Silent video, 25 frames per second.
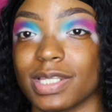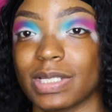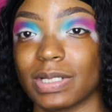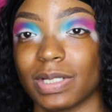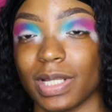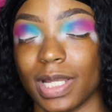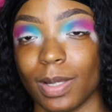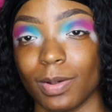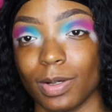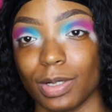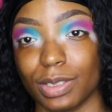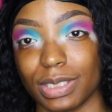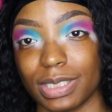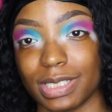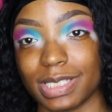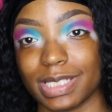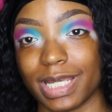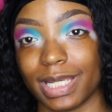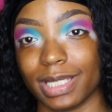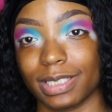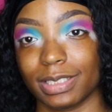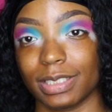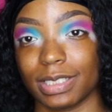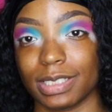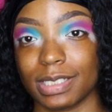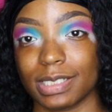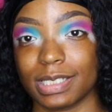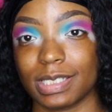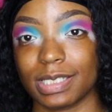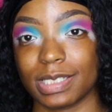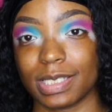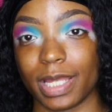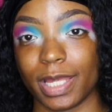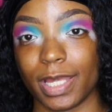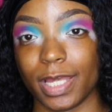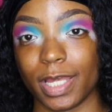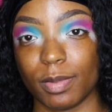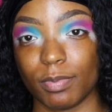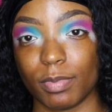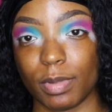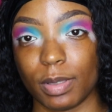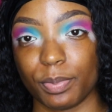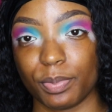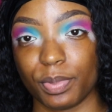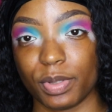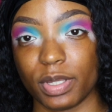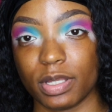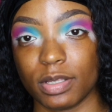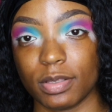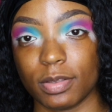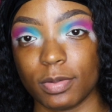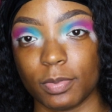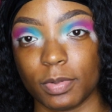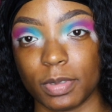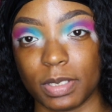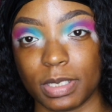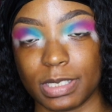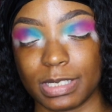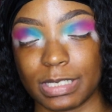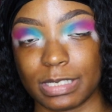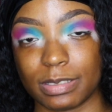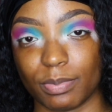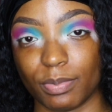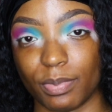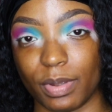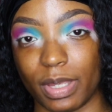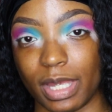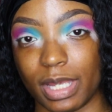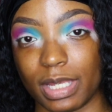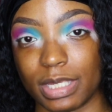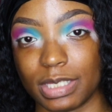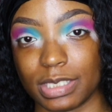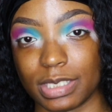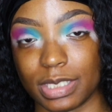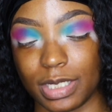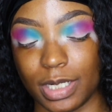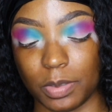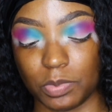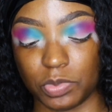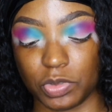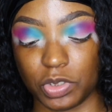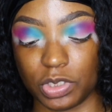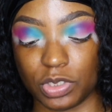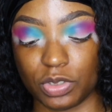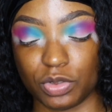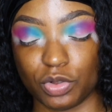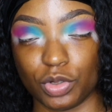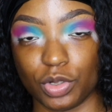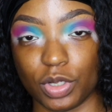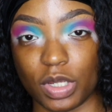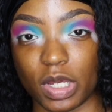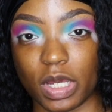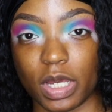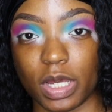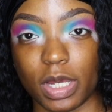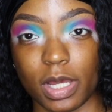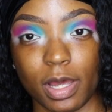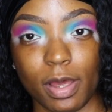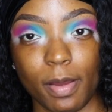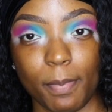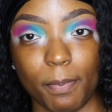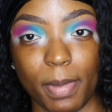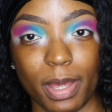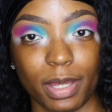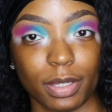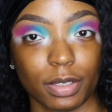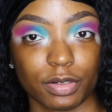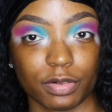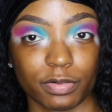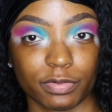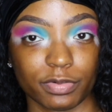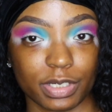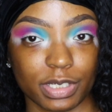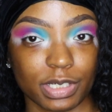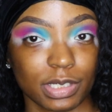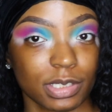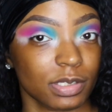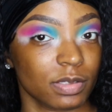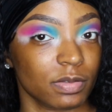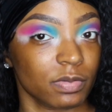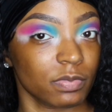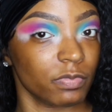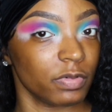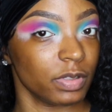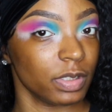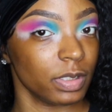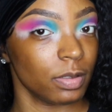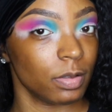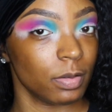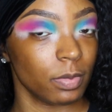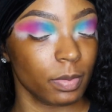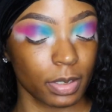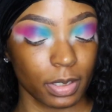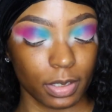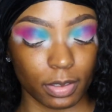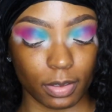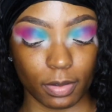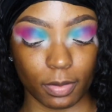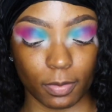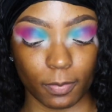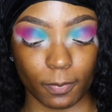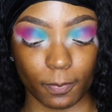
So now I'm going to take this same P. Louise base and I'm just going to cut my crease really quick.